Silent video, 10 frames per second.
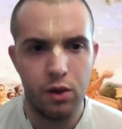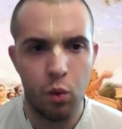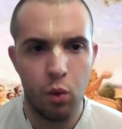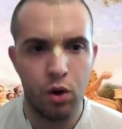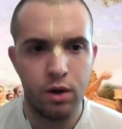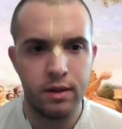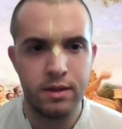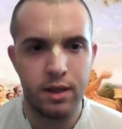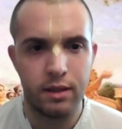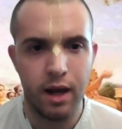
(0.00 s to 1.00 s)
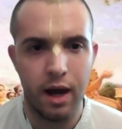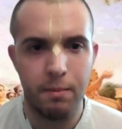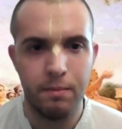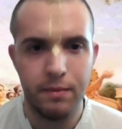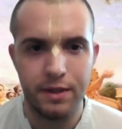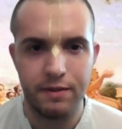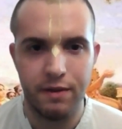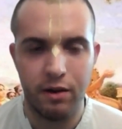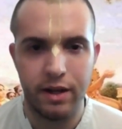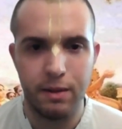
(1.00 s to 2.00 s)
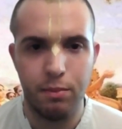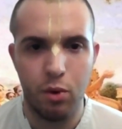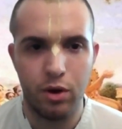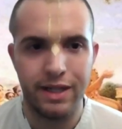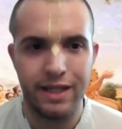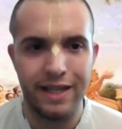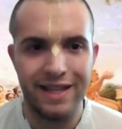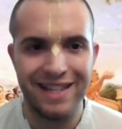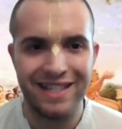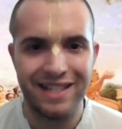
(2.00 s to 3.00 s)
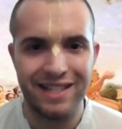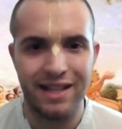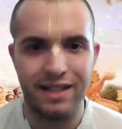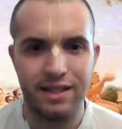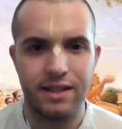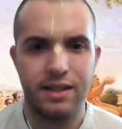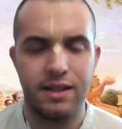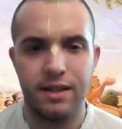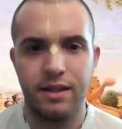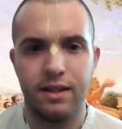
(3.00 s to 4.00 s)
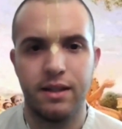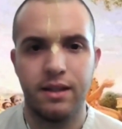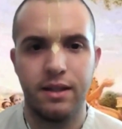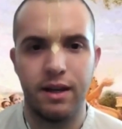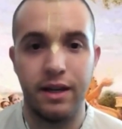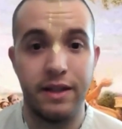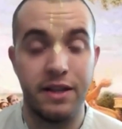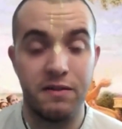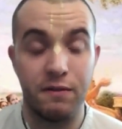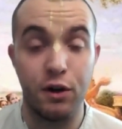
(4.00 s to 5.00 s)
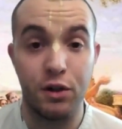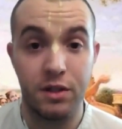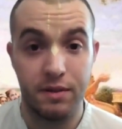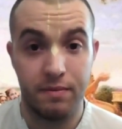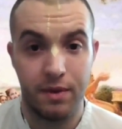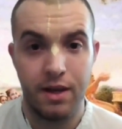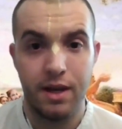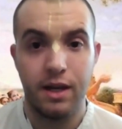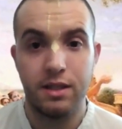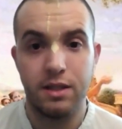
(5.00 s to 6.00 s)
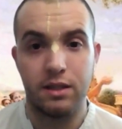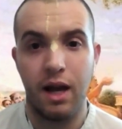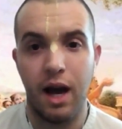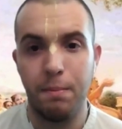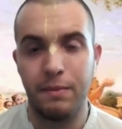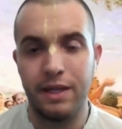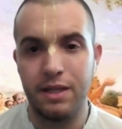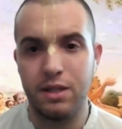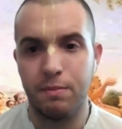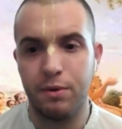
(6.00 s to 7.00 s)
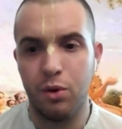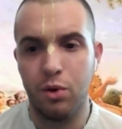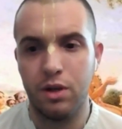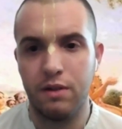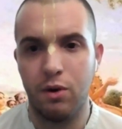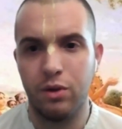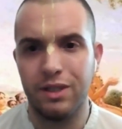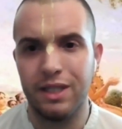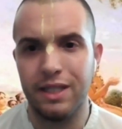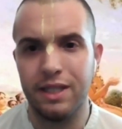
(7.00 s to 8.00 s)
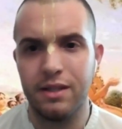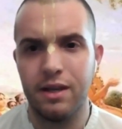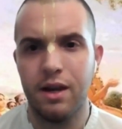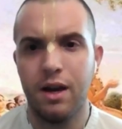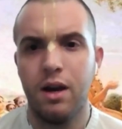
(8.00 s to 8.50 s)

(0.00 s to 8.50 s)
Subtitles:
The word satam is very important in this sense, in this verse. Satam means the pure devotees